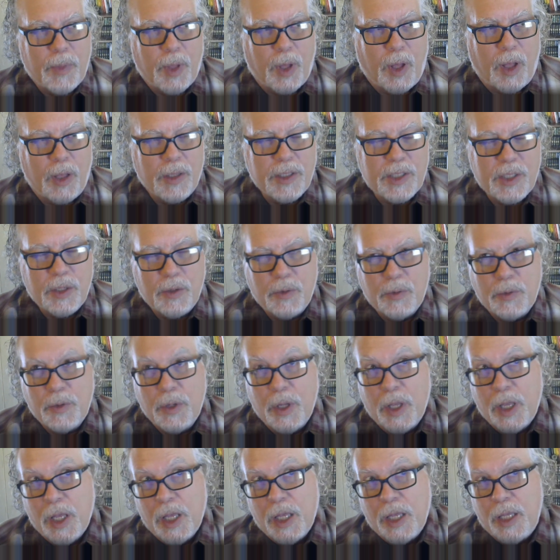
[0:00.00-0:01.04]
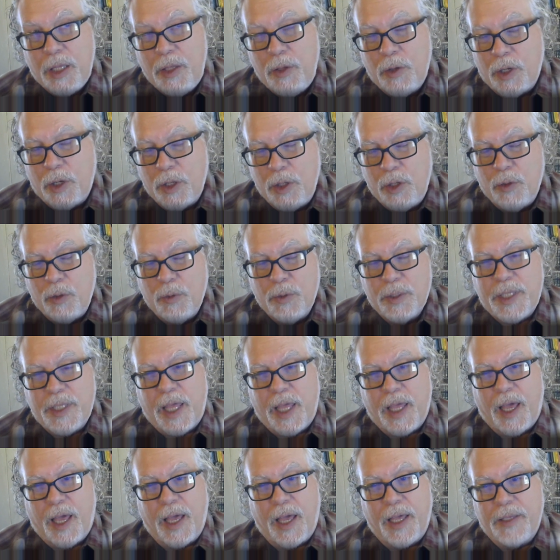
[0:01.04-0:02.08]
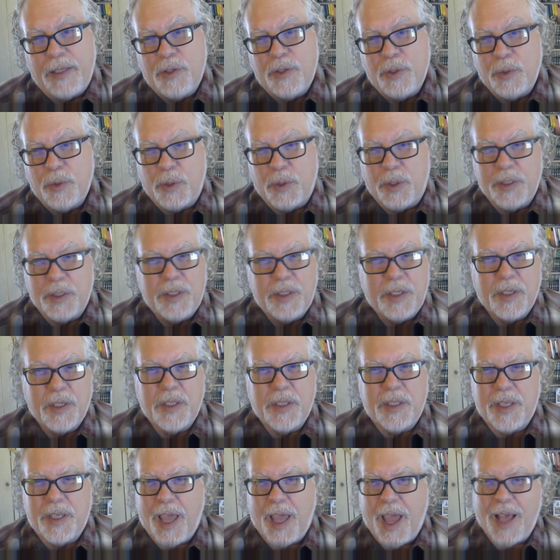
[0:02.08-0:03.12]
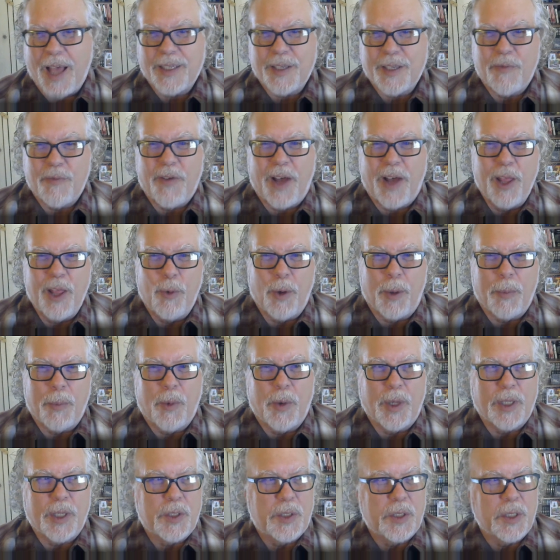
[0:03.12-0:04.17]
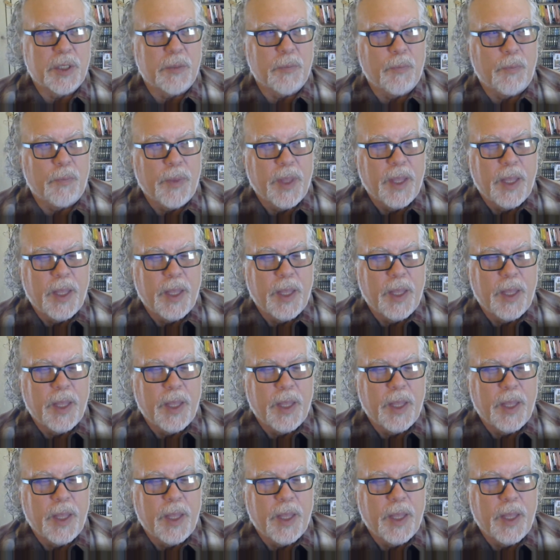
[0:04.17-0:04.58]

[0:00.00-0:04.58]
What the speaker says: also you can use the AI tool to ask a follow-up question.